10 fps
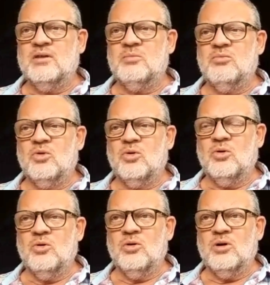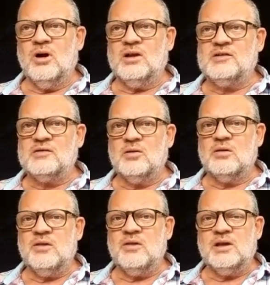the more I
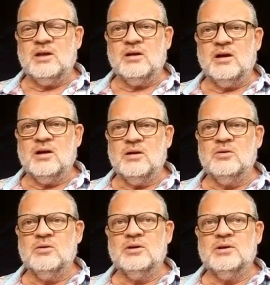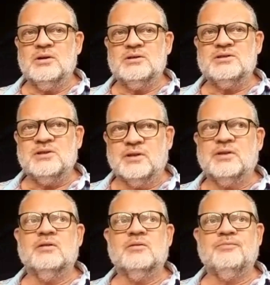start thinking, oh, shit,